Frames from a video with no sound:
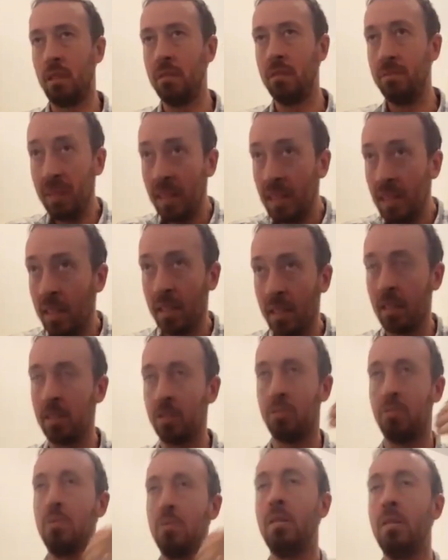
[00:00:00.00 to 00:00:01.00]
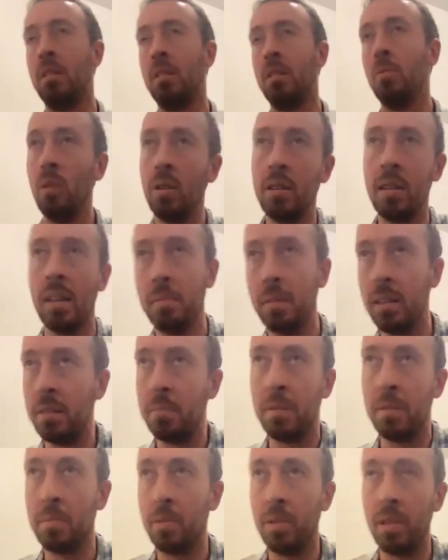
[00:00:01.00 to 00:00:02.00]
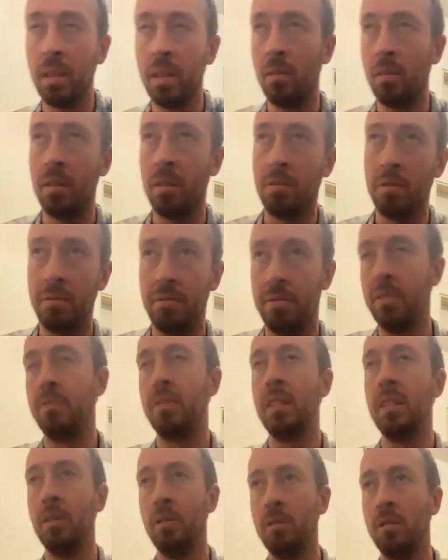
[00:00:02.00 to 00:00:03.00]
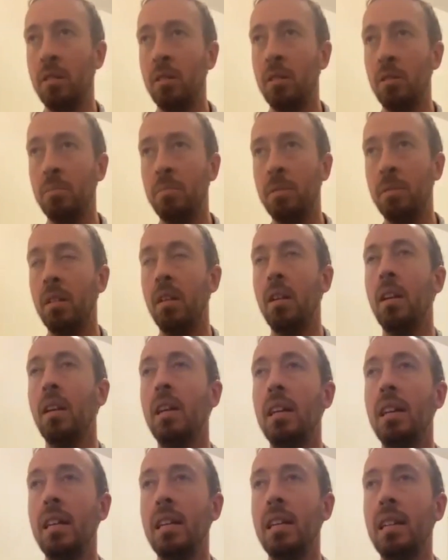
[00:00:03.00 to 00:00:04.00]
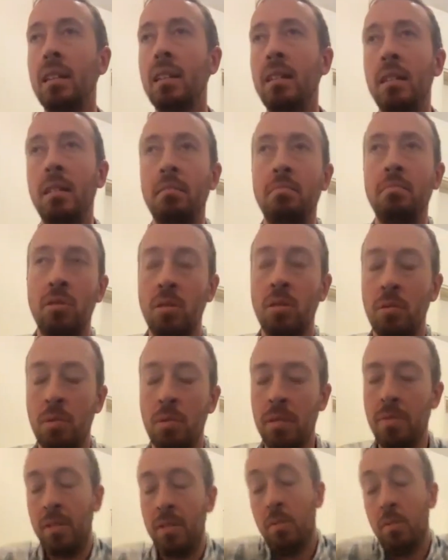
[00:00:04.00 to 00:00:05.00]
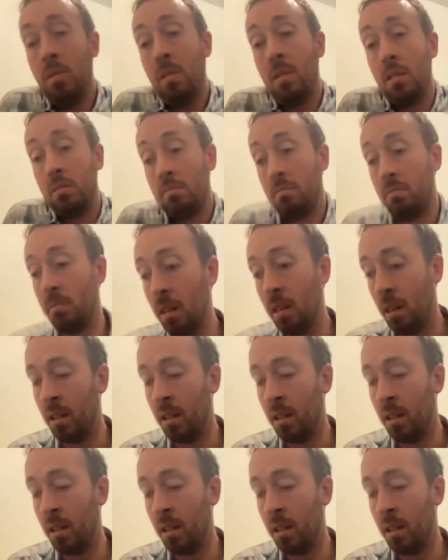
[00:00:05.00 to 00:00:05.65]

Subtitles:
conveniently true that there weren't that many people here 150 years ago, but so what if there were?